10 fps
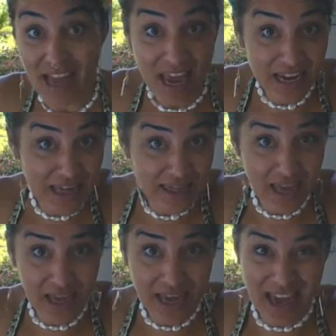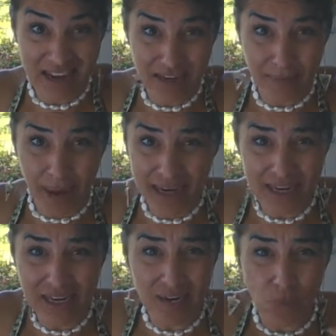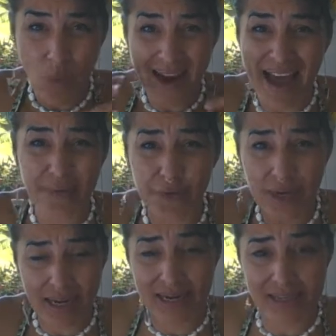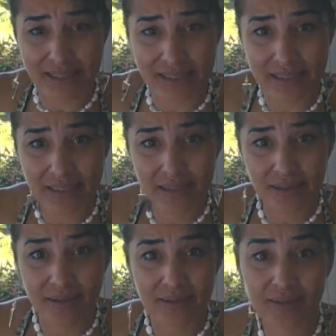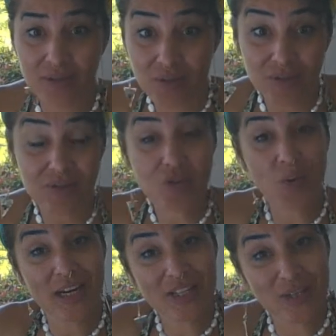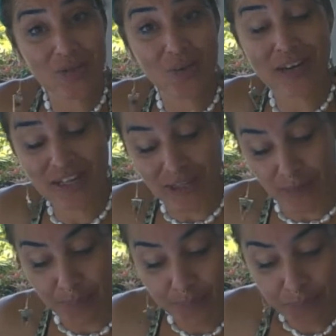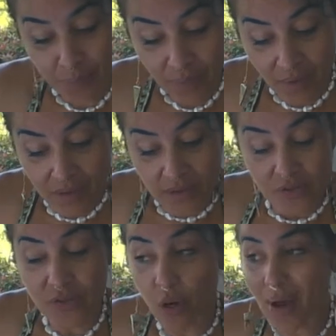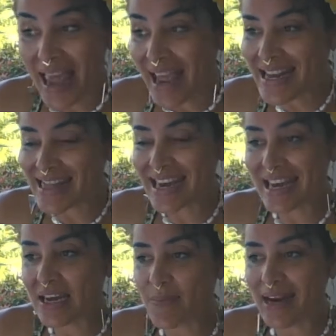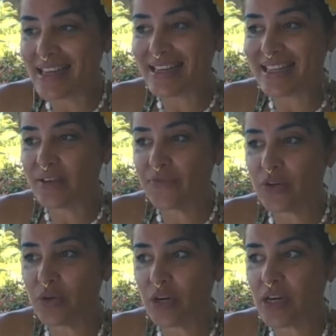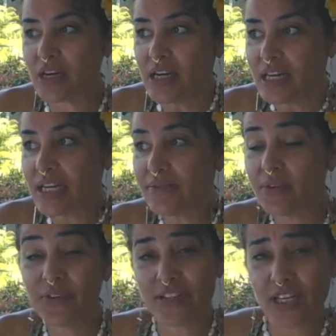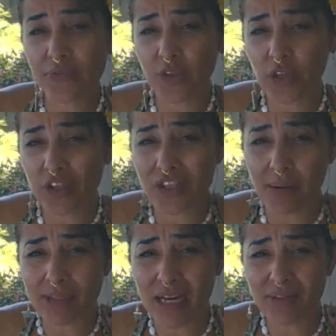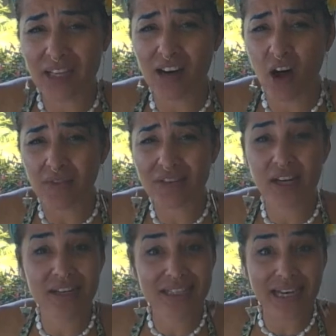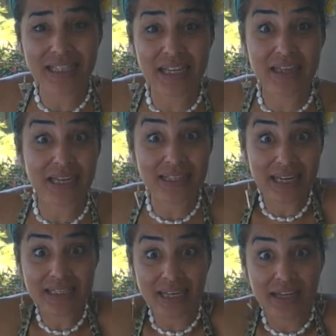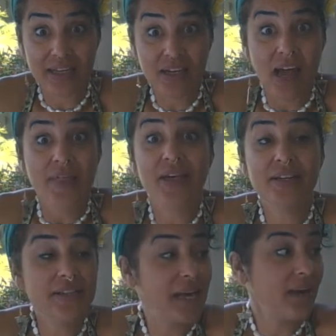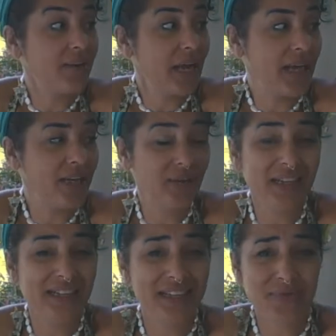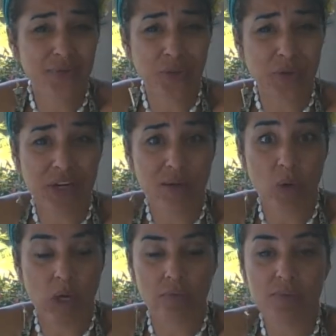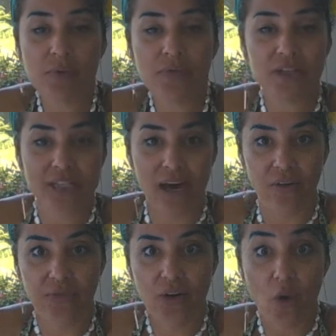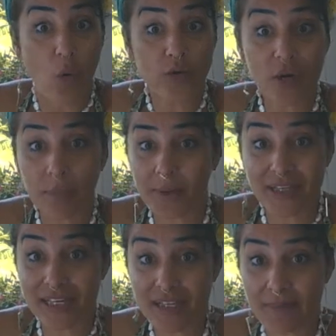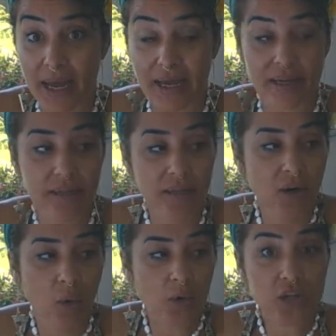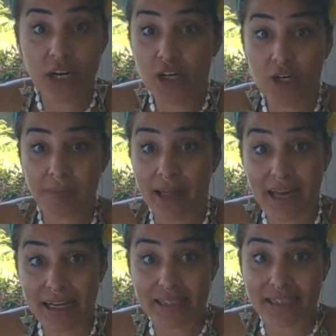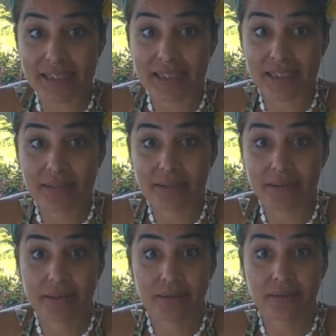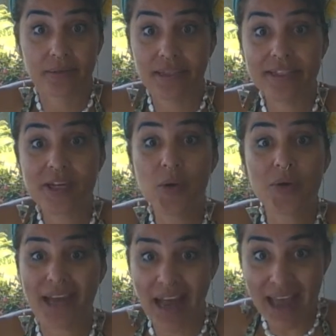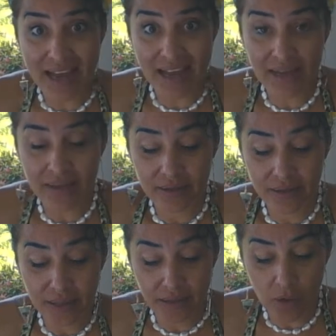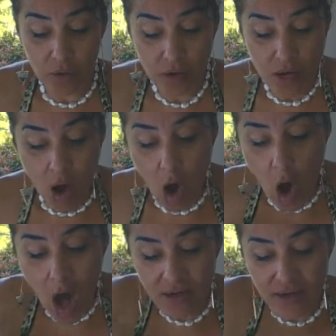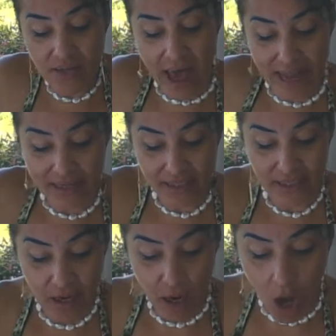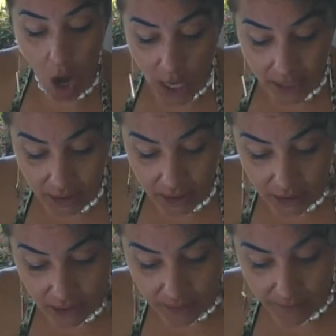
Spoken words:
Anything, anybody, whatever it is. 22. So anything, anybody that doesn't feel good, even if it does feel good sometimes and then all of a sudden it doesn't, then it doesn't. Then say, okay, you know what? It doesn't feel good anymore. Remove yourself, or don't participate, or change your plans. It's okay. Honor that. Honor